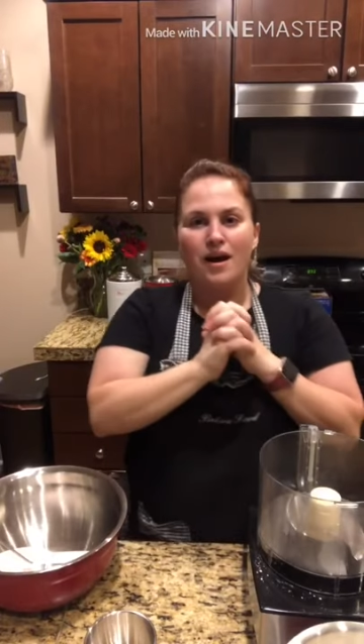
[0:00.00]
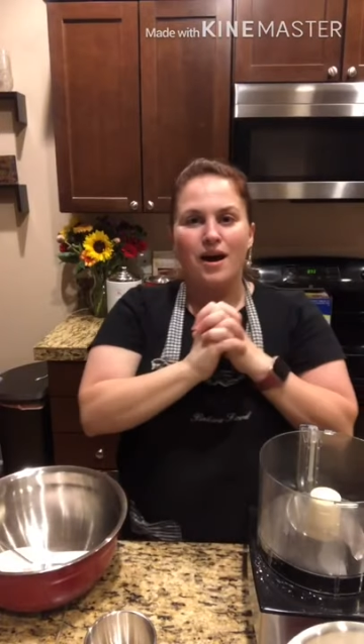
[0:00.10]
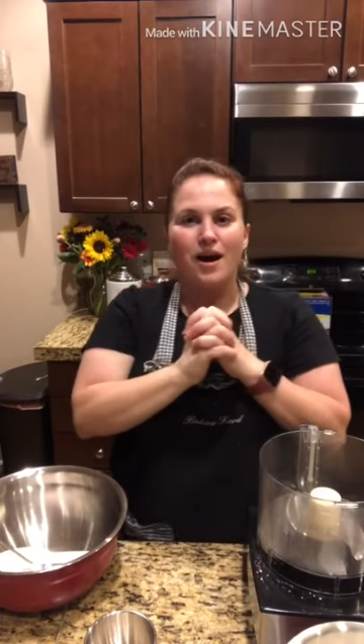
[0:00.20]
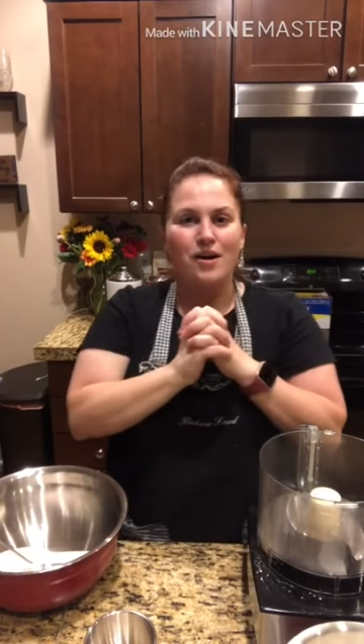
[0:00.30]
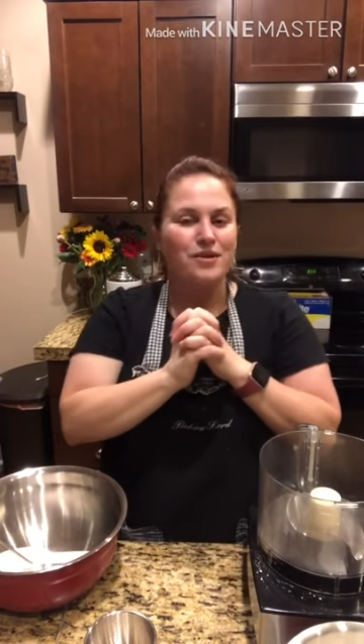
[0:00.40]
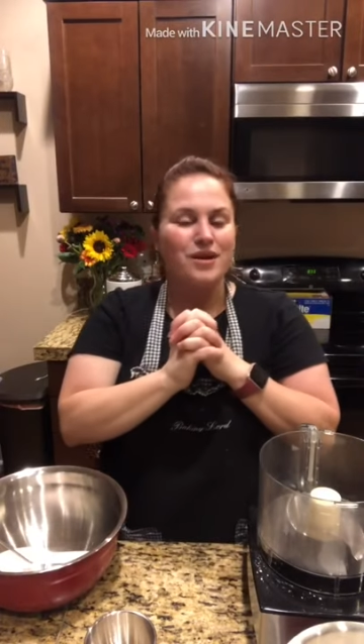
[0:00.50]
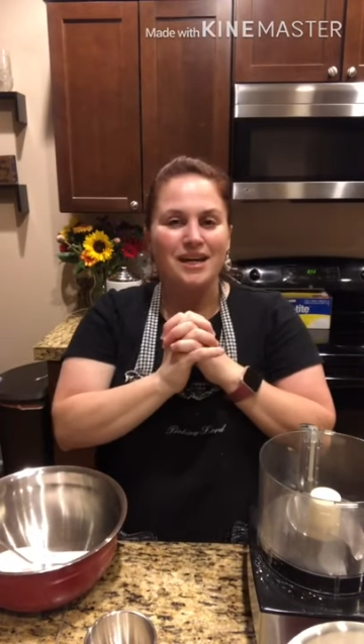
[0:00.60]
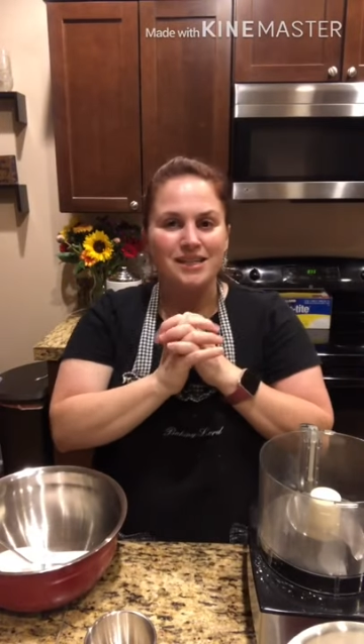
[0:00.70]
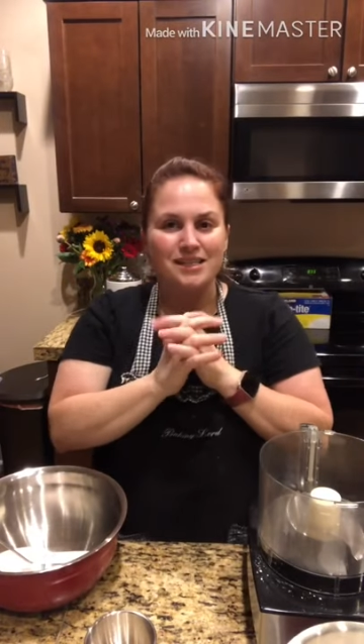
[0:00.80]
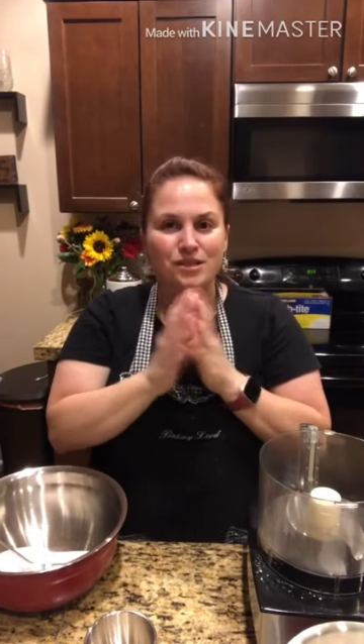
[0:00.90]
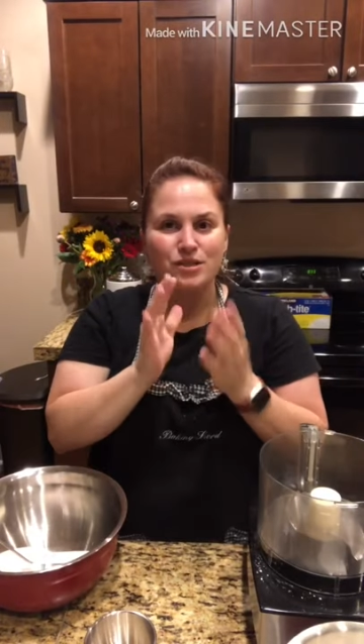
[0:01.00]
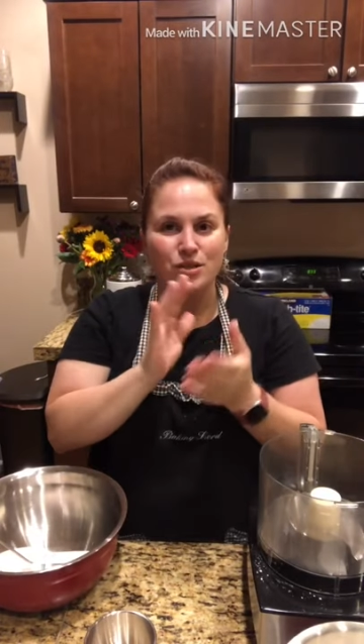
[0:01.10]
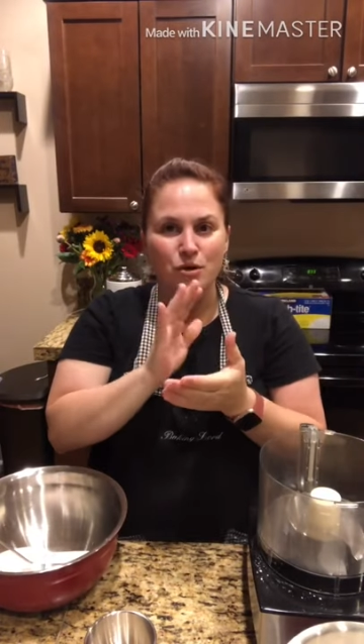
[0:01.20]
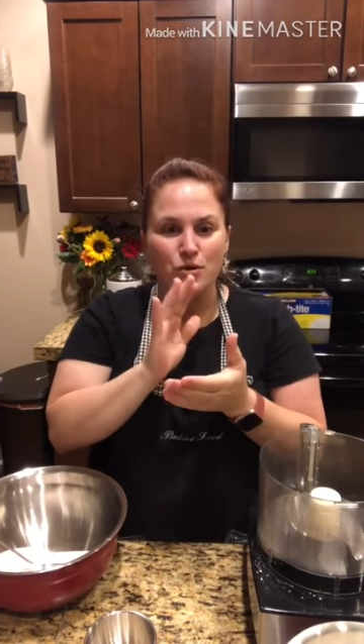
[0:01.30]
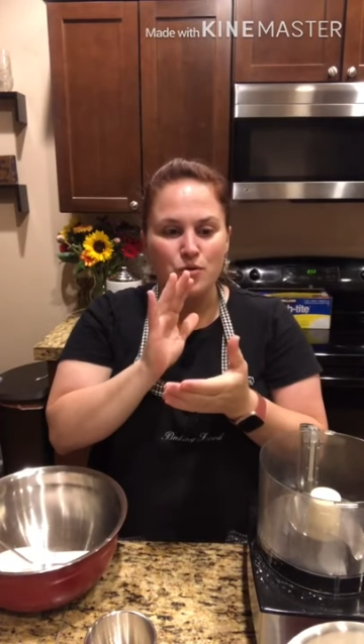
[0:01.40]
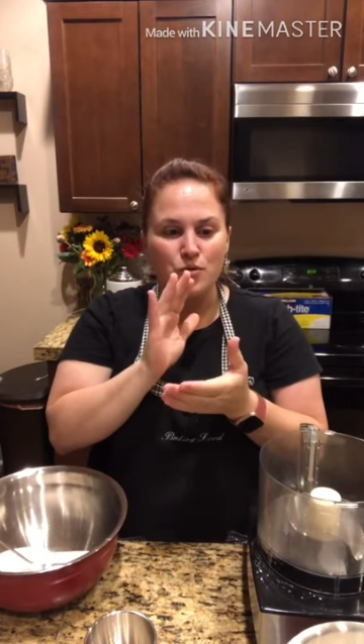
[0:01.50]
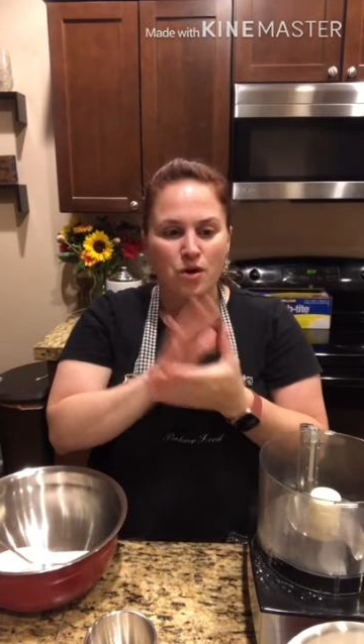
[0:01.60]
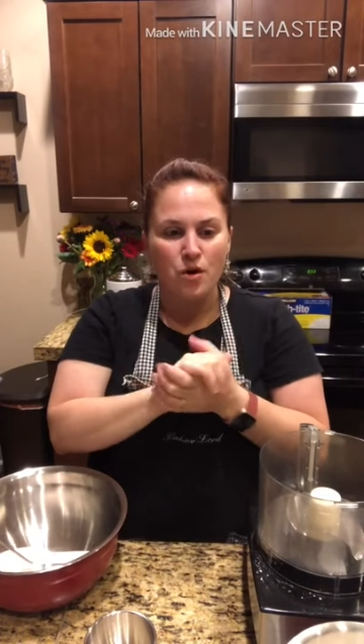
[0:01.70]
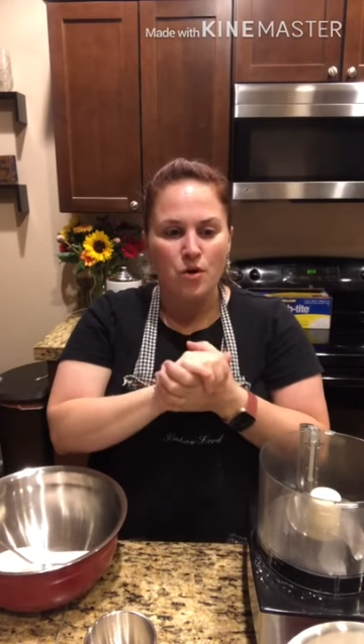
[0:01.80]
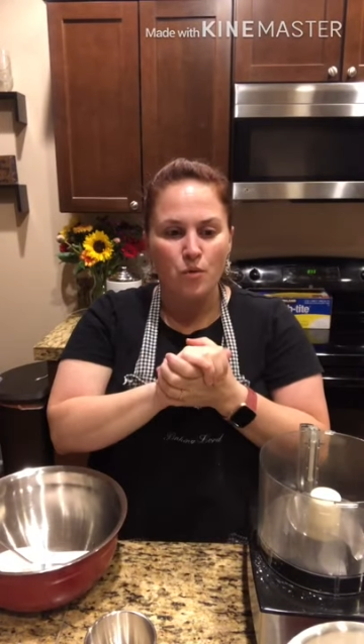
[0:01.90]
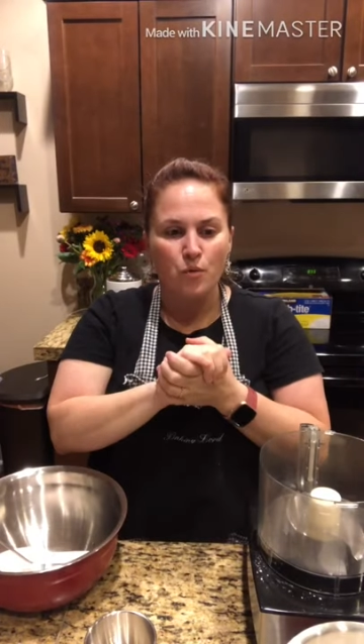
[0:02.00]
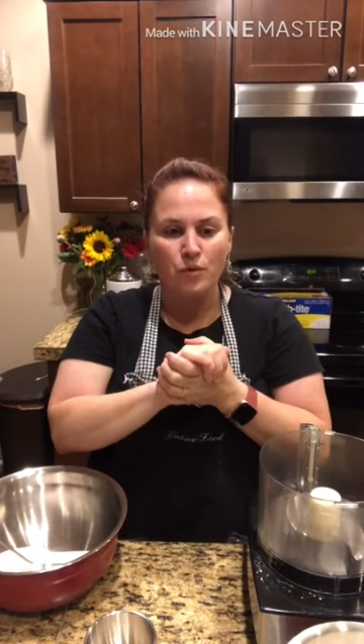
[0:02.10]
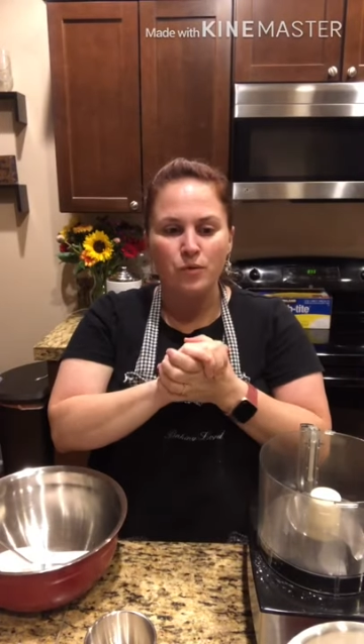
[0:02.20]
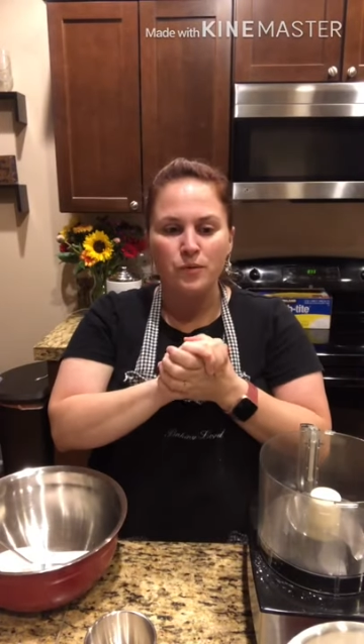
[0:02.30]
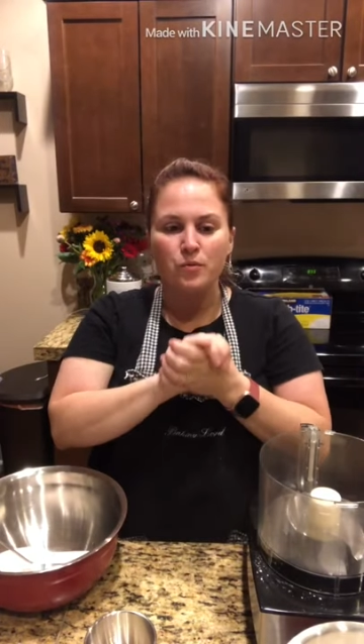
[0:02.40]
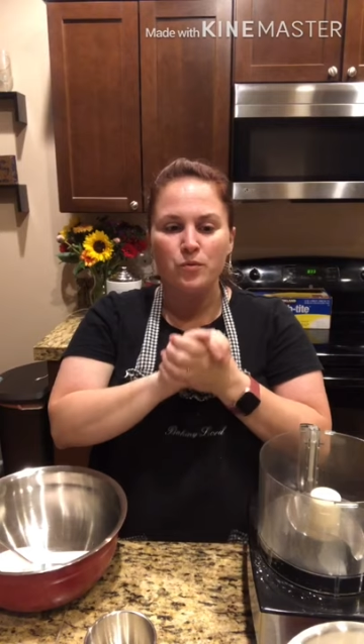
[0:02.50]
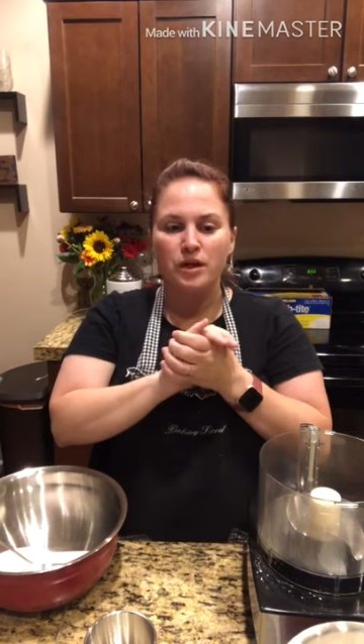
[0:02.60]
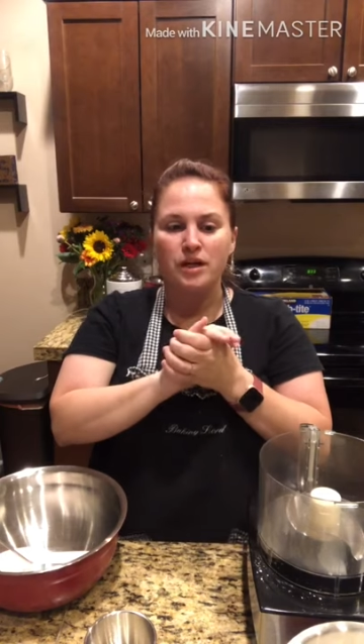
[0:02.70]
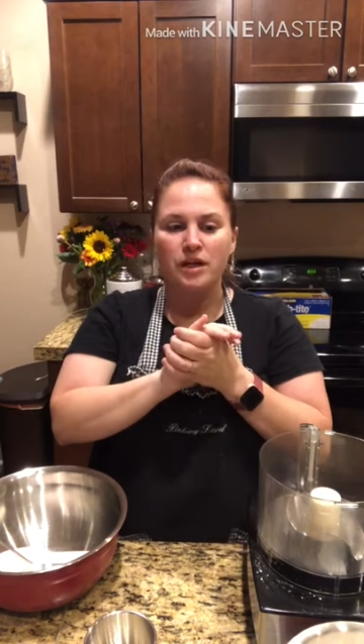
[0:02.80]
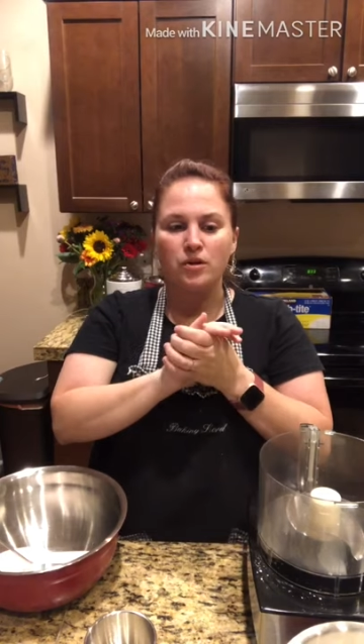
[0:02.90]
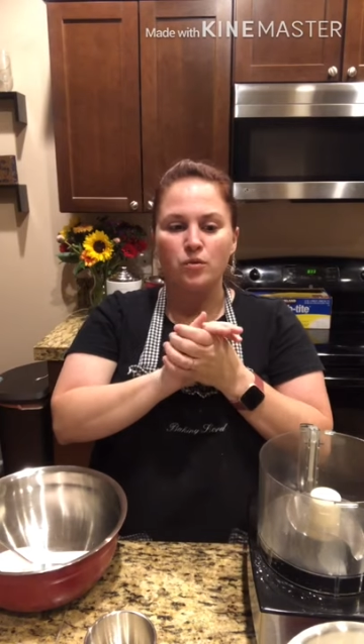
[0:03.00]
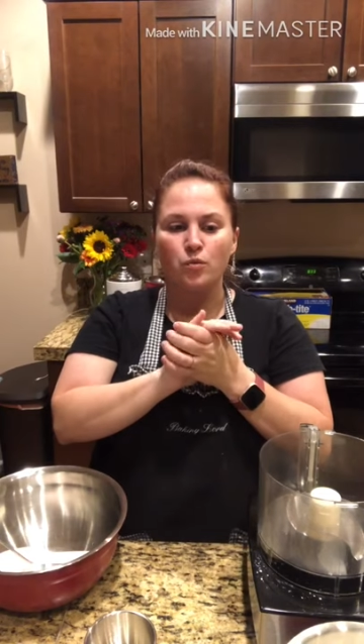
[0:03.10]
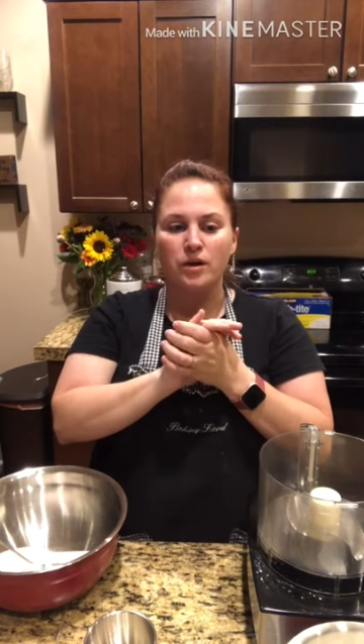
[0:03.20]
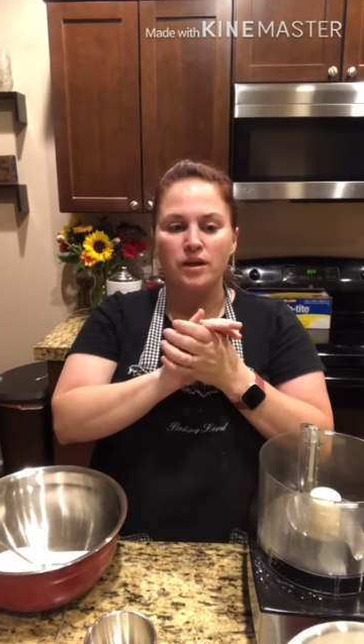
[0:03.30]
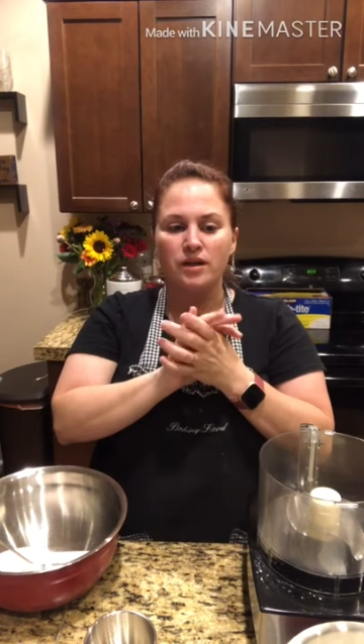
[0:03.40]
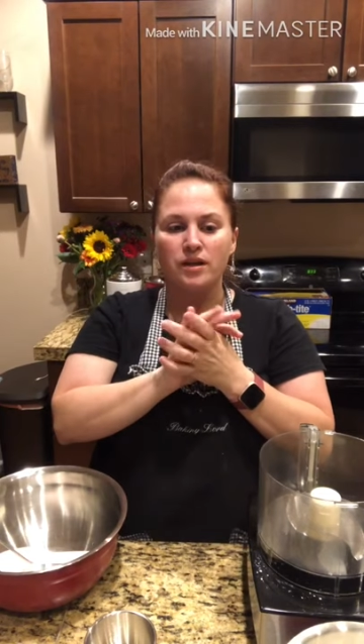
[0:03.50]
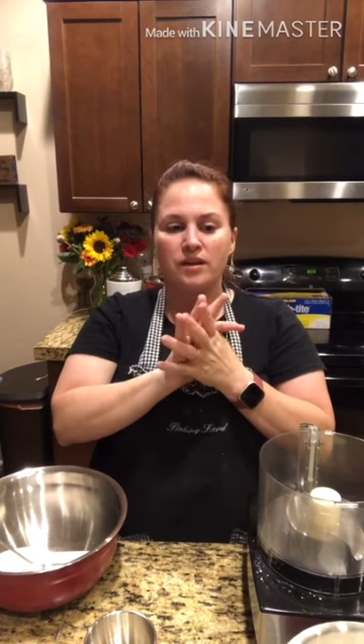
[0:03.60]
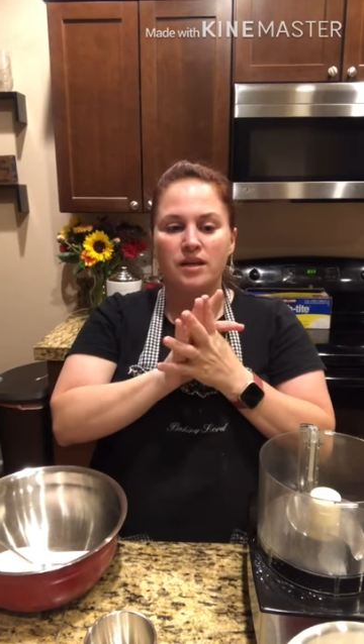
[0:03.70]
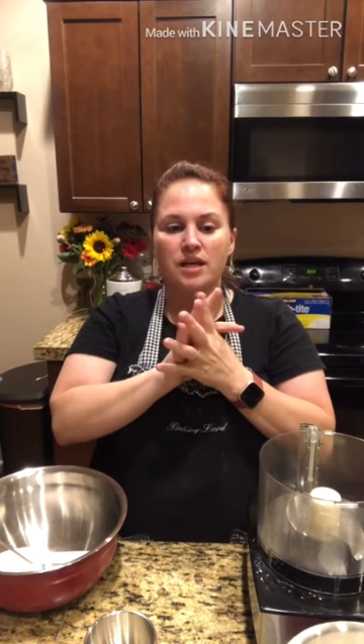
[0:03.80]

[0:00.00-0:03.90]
All right, so we will be working with